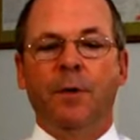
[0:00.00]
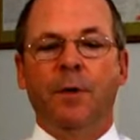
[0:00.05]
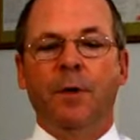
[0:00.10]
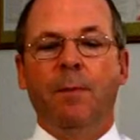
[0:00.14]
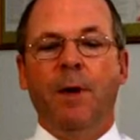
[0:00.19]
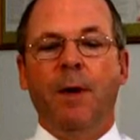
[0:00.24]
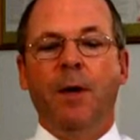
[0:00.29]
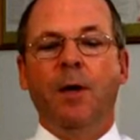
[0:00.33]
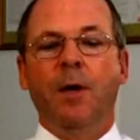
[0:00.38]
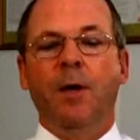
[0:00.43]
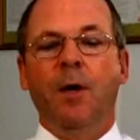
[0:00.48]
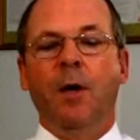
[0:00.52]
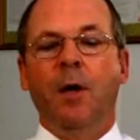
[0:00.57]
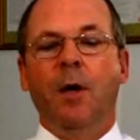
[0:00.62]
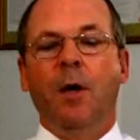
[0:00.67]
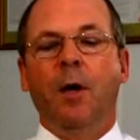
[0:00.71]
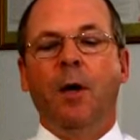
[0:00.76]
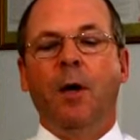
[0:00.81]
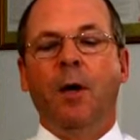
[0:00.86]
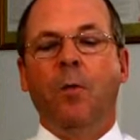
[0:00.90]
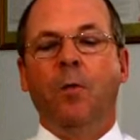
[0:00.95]
The money
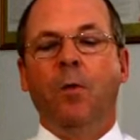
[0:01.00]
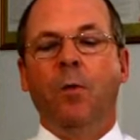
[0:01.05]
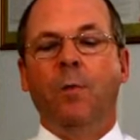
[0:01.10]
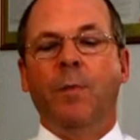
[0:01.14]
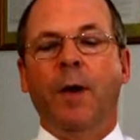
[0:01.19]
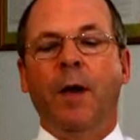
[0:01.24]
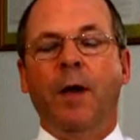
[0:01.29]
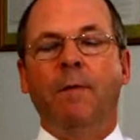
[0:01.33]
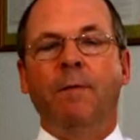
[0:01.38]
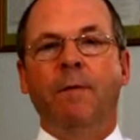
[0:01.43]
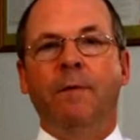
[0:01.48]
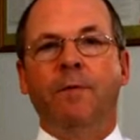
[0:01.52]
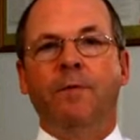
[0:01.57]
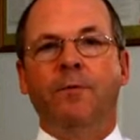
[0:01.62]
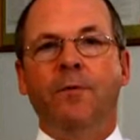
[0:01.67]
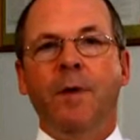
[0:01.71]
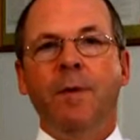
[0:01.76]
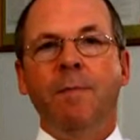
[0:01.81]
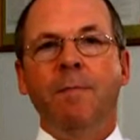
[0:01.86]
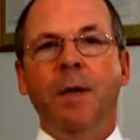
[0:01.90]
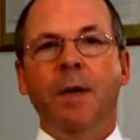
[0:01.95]
would pay for
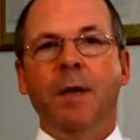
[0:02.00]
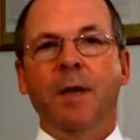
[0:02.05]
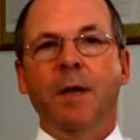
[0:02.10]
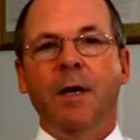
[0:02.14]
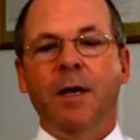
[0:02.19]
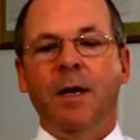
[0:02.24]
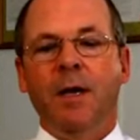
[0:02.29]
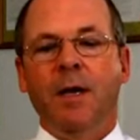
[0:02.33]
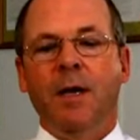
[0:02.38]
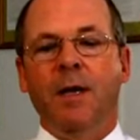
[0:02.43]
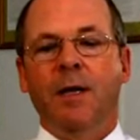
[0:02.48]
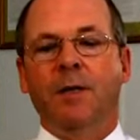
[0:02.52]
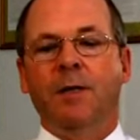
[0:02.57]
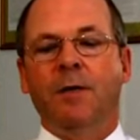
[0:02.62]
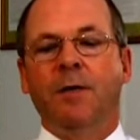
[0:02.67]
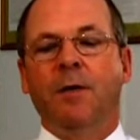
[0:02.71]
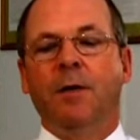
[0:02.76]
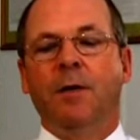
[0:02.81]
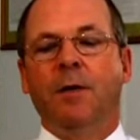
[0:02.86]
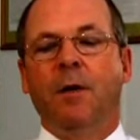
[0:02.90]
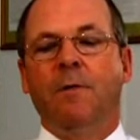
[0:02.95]
3 million
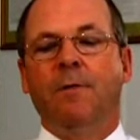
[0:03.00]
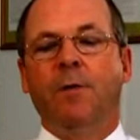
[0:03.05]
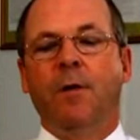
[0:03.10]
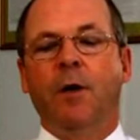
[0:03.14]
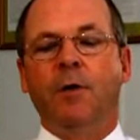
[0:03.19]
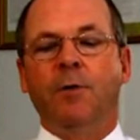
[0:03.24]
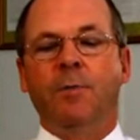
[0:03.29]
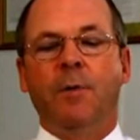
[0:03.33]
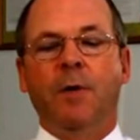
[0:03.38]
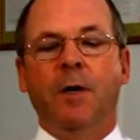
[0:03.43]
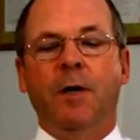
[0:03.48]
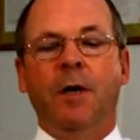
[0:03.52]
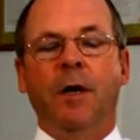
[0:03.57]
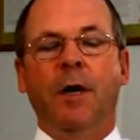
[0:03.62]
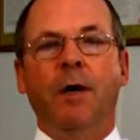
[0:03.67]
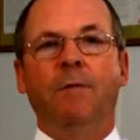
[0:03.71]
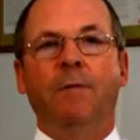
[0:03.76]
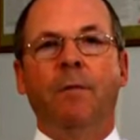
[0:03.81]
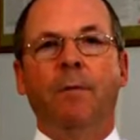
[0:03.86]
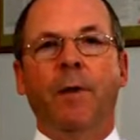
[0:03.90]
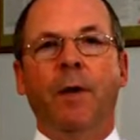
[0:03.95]
days of hospital
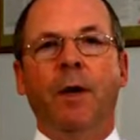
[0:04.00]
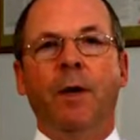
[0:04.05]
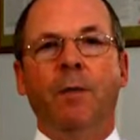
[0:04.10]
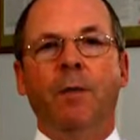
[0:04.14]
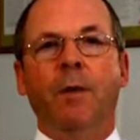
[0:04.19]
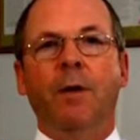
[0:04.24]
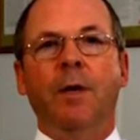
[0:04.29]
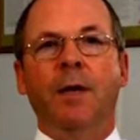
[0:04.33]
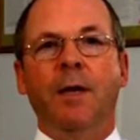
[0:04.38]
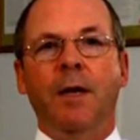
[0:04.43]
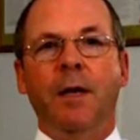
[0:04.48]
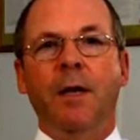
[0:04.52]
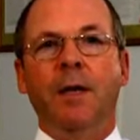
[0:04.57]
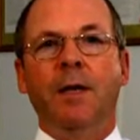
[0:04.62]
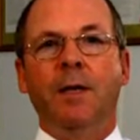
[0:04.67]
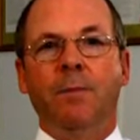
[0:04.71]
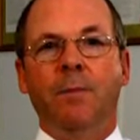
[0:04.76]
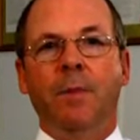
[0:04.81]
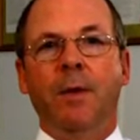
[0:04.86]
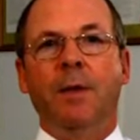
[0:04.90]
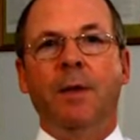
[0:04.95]
care for people that
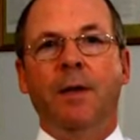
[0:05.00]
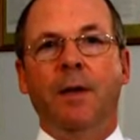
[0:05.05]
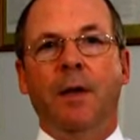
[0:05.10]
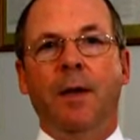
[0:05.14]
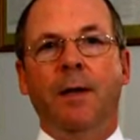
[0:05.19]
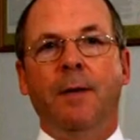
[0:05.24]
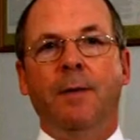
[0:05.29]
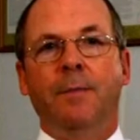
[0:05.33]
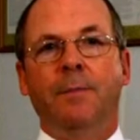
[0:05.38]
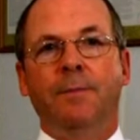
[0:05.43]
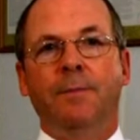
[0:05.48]
need to be there.